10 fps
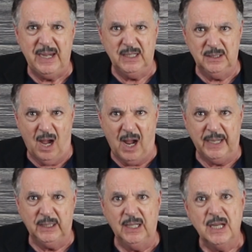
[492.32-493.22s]
eight
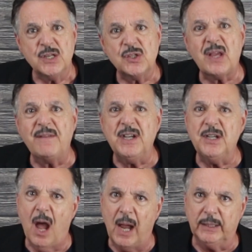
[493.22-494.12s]
nine, seven
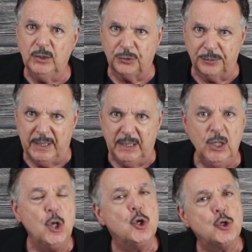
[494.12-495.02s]
nine
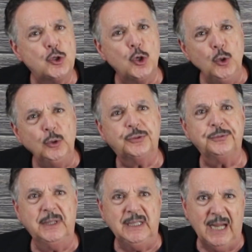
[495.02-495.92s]
three, two
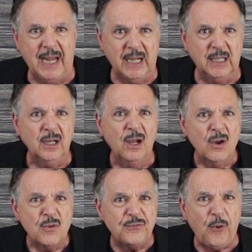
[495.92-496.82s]
three eight,
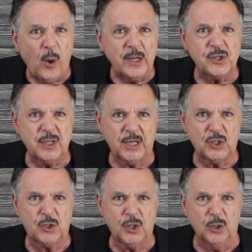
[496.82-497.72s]
four
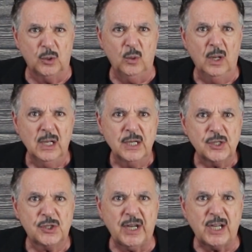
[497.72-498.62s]
six two,
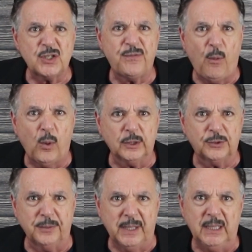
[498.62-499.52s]
six four
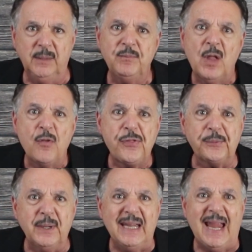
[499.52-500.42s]
three,
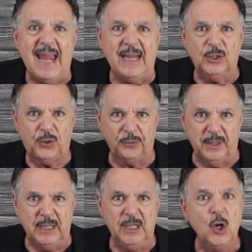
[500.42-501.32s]
three eight
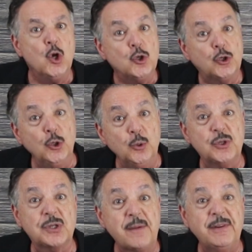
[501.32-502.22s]
three, two
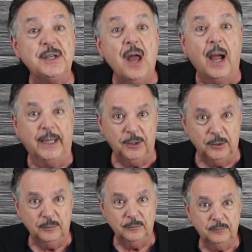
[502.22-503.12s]
seven
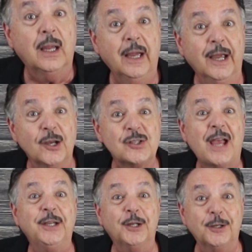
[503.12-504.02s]
nine. Here's how
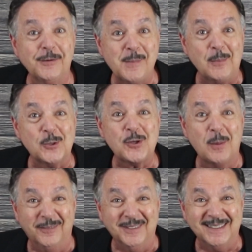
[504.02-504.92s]
you can remember some of